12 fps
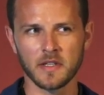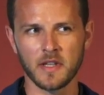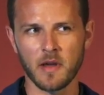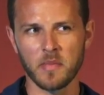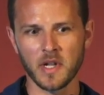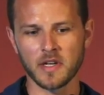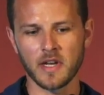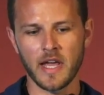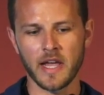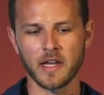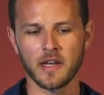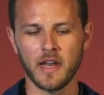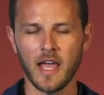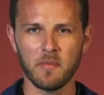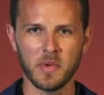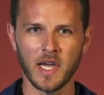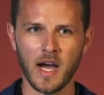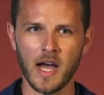They build like an
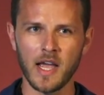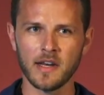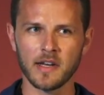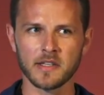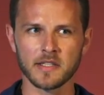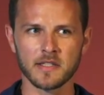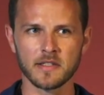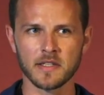API that is